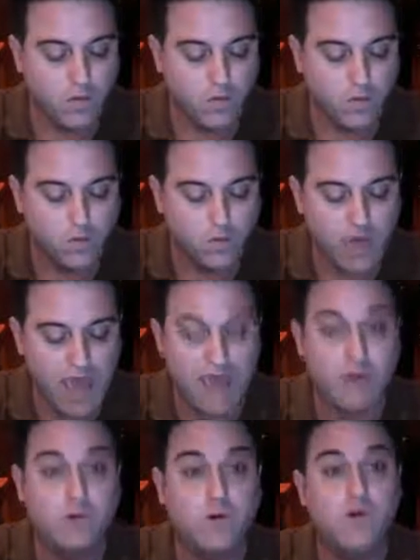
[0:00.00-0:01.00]
will
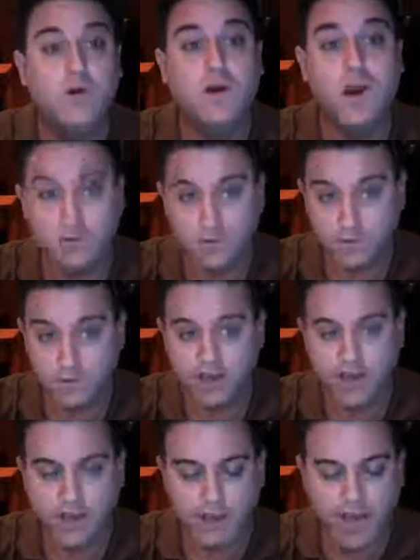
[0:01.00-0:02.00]
handle
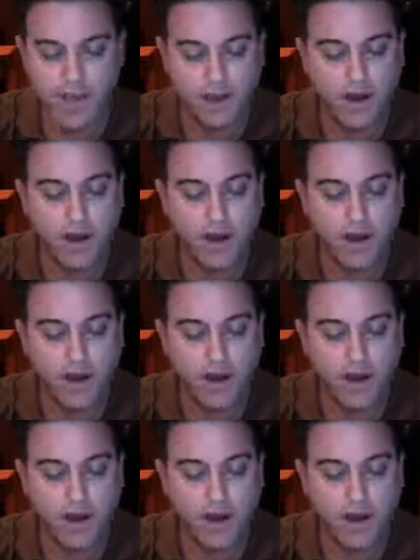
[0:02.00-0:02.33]
comfortably, again,